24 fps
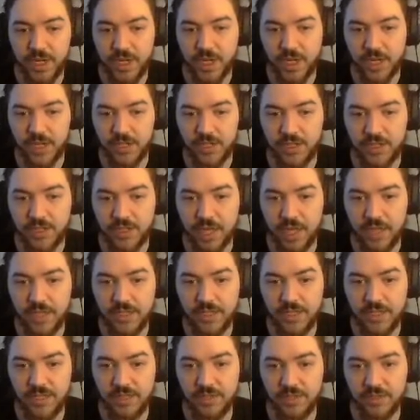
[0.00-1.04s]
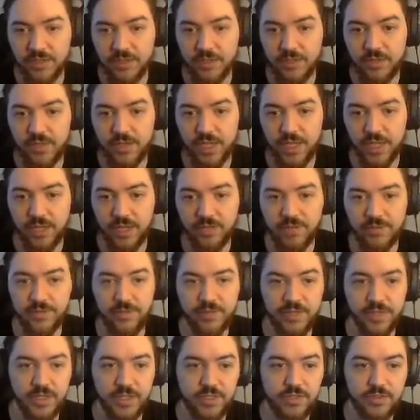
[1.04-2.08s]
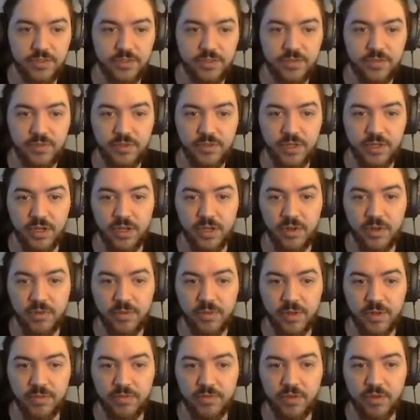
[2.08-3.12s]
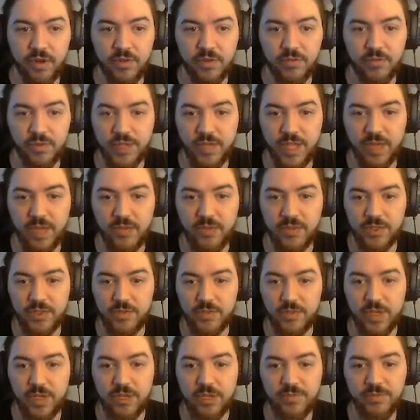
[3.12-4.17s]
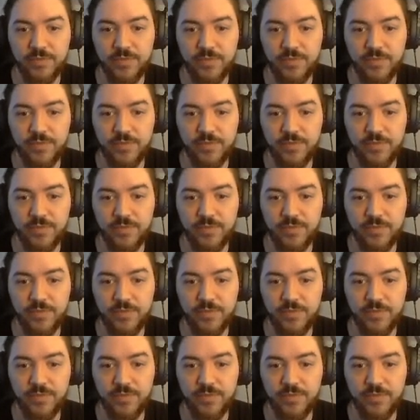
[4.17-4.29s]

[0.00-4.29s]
could not tell you if it's, involved with that one as well.